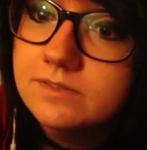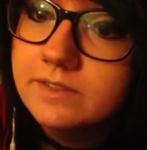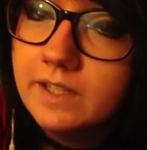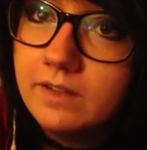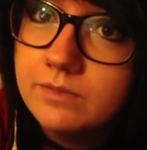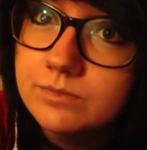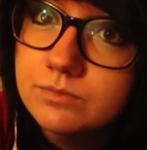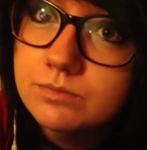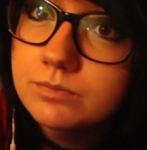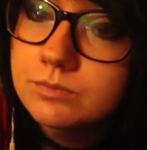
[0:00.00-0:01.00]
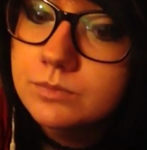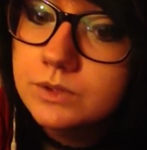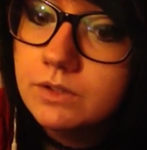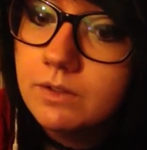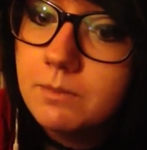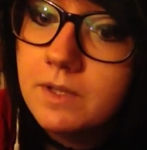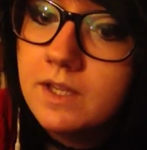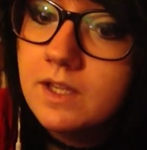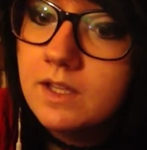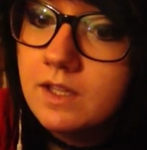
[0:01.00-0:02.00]
yeah. So,
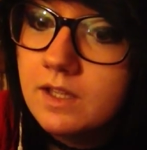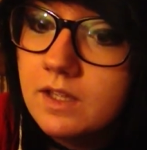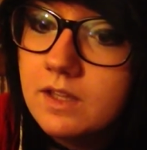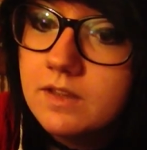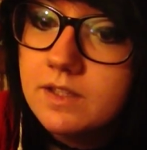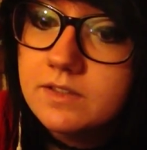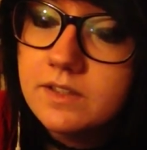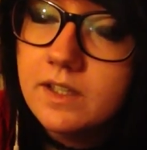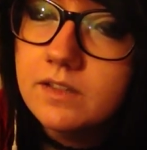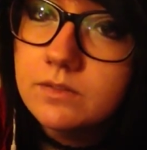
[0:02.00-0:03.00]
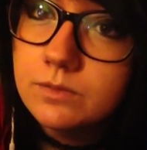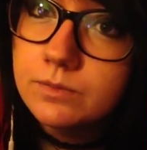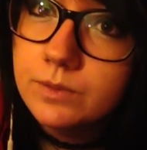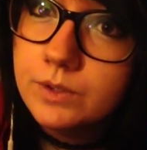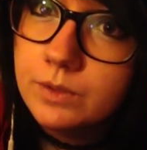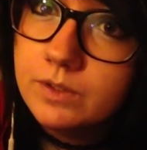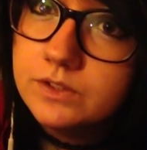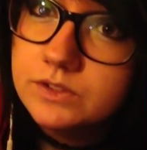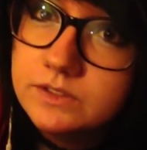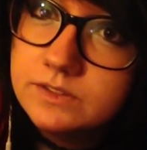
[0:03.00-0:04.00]
thanks again for your
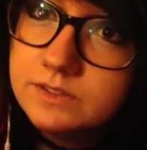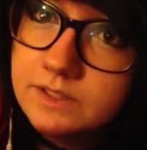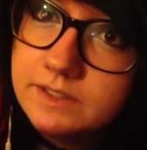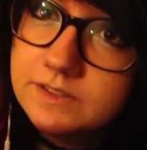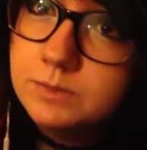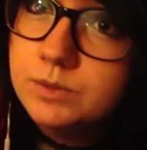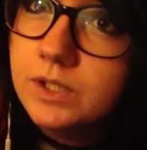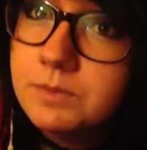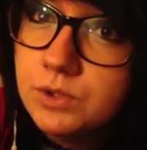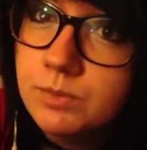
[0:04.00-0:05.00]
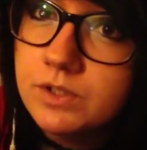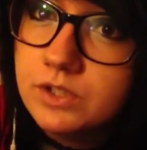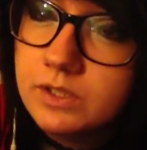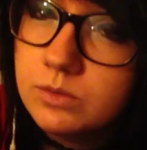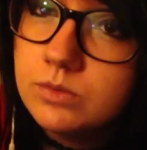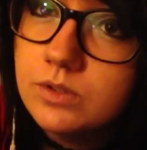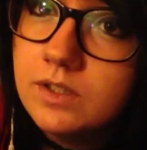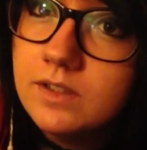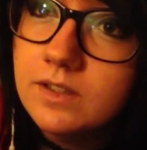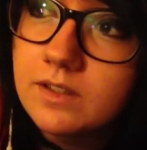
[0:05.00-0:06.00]
questions and subscribing to my channel.
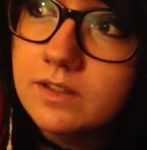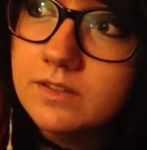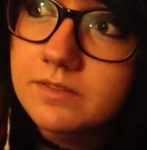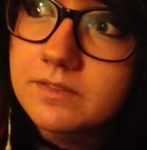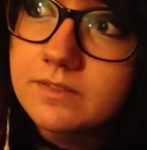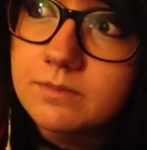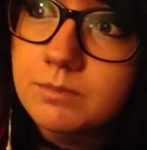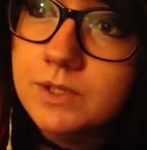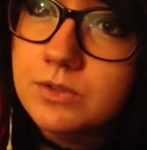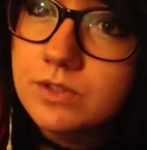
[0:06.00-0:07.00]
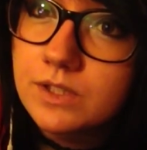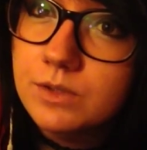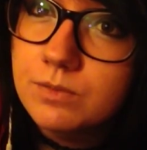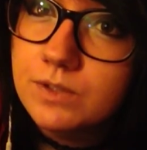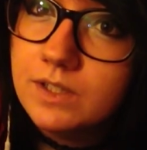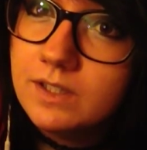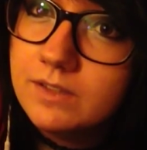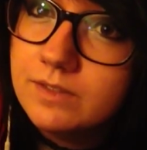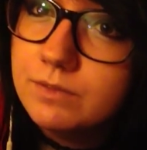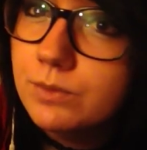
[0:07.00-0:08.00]
Major thank you for that. I
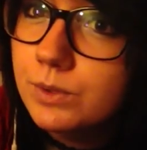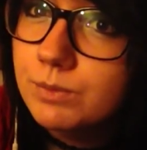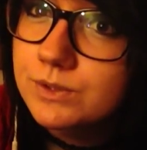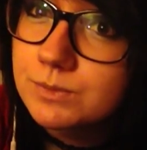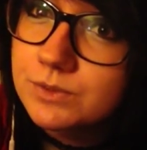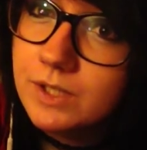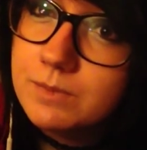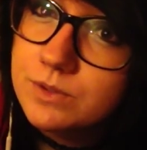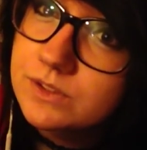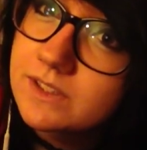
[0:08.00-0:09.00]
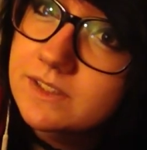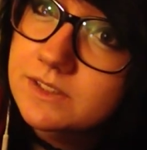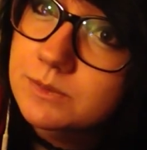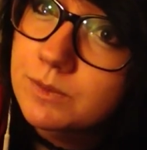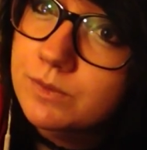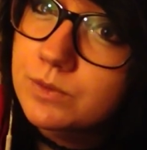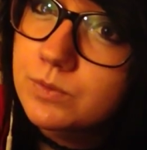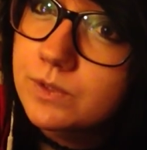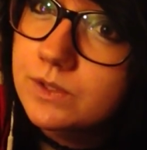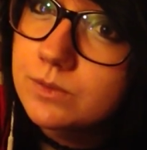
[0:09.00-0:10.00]
have like 41 subscribers, and this is my
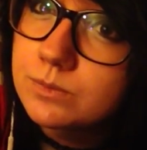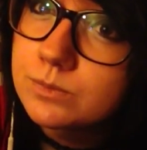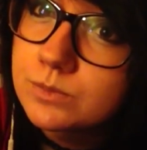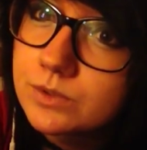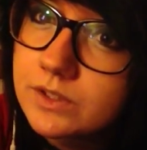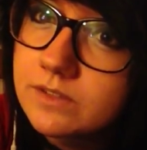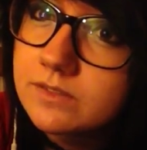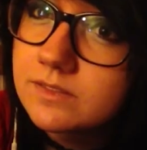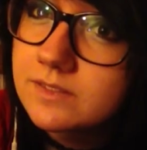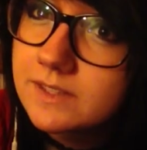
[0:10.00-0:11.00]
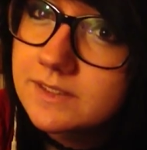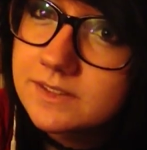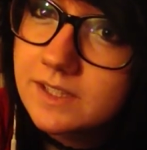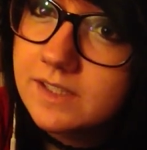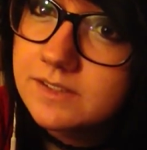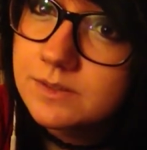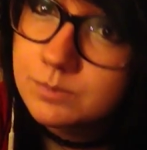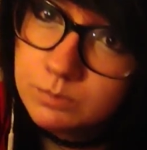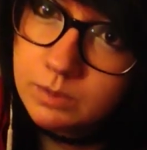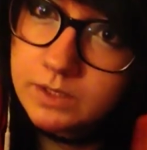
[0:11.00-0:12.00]
first video. So, yeah. Thanks, guys.
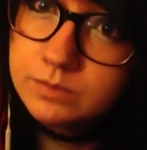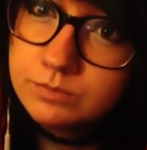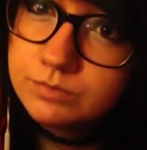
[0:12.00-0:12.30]
Bye.